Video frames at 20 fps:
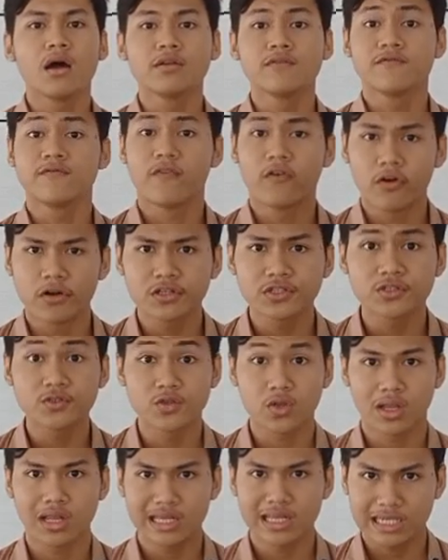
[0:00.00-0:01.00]

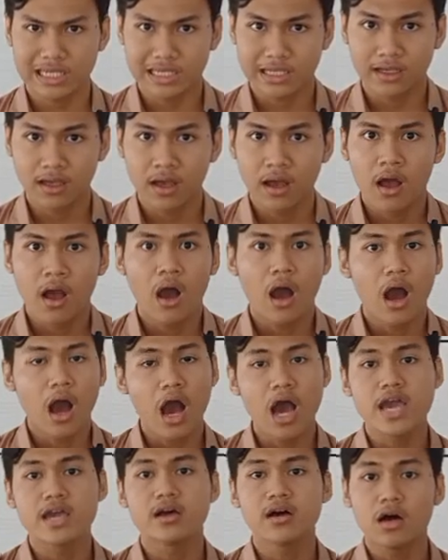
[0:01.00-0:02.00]
Unfortunately,
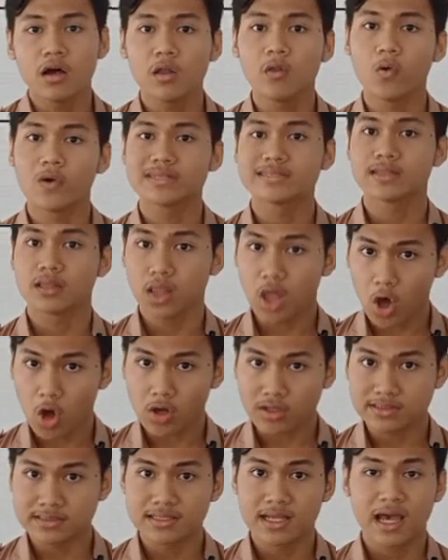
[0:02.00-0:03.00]
I always
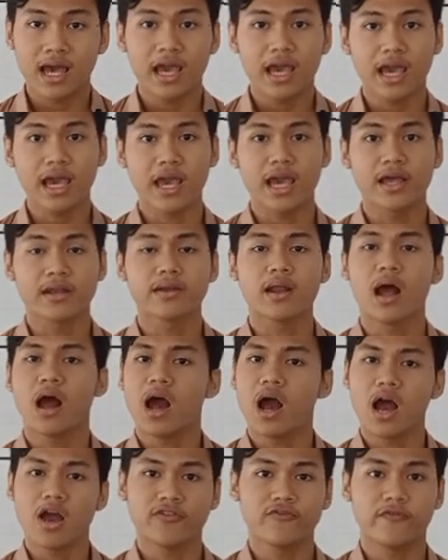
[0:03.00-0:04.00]
lost and
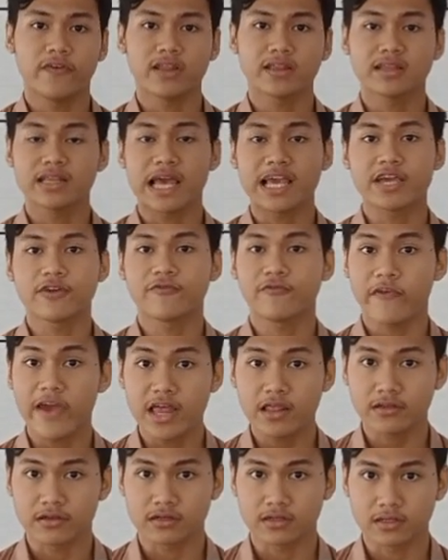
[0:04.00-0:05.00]
I felt like a
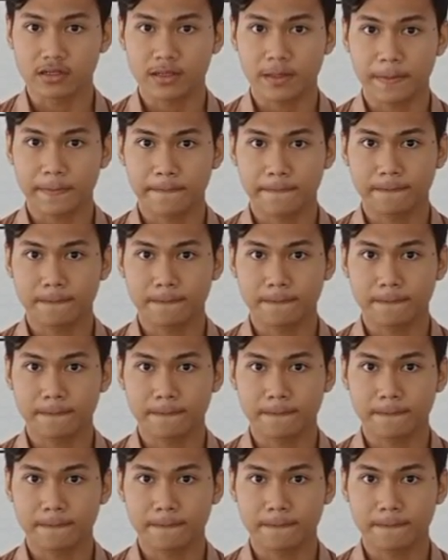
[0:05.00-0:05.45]
failure.